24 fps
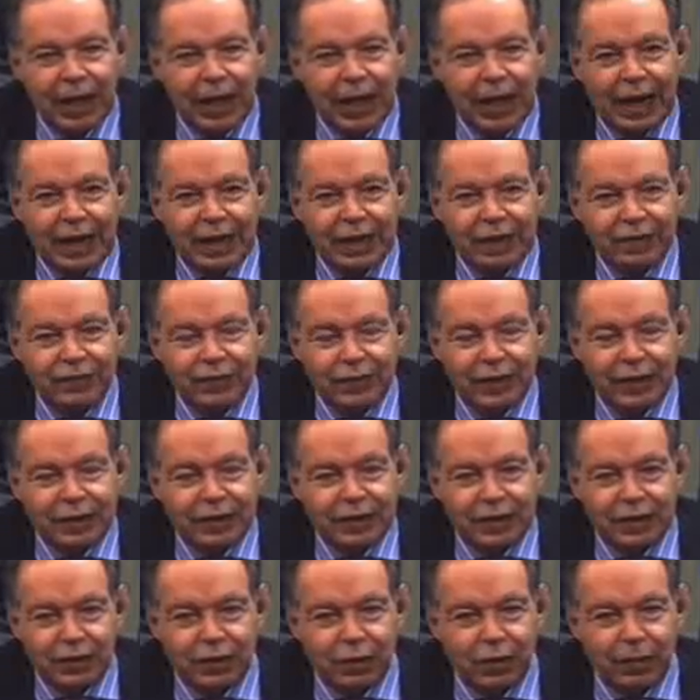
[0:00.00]
and if that
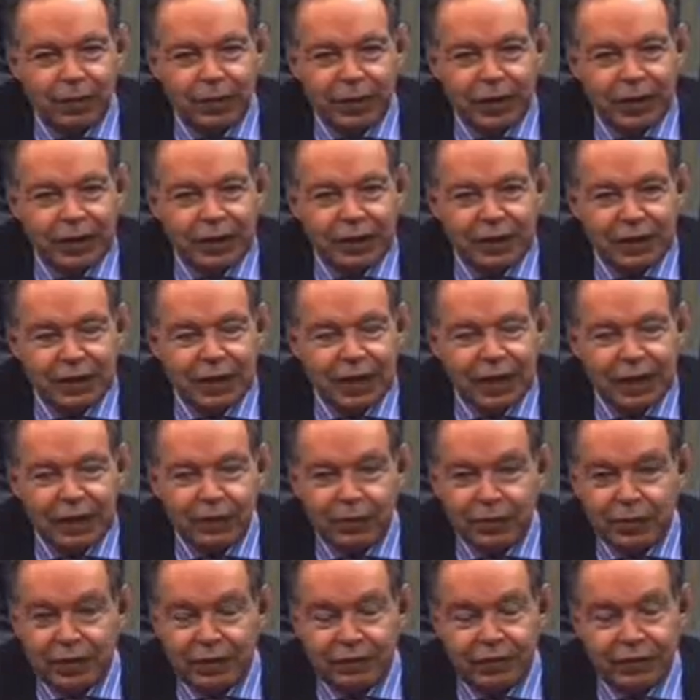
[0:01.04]
economic indicator,
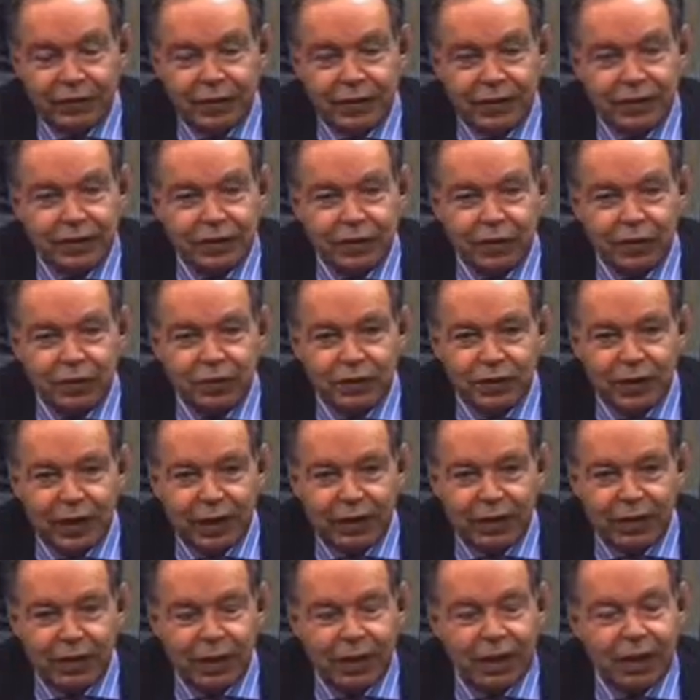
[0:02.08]
whatever it is, goes
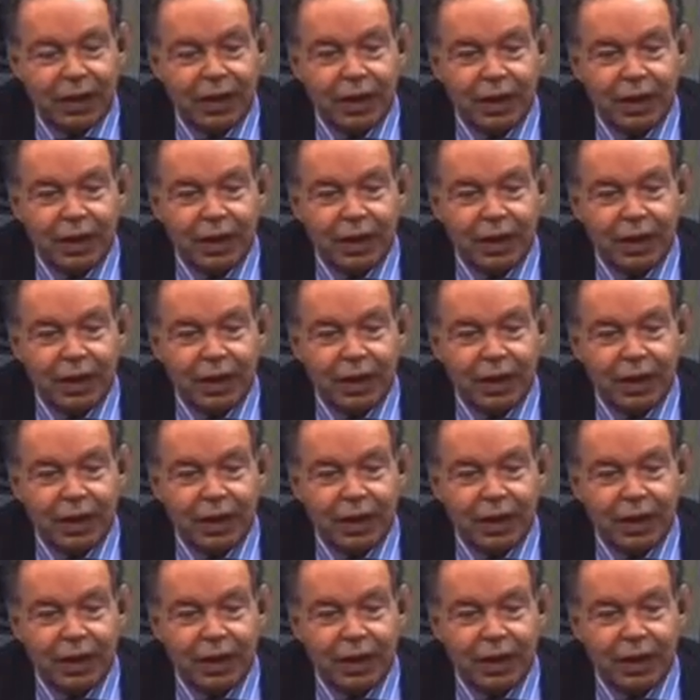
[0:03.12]
down,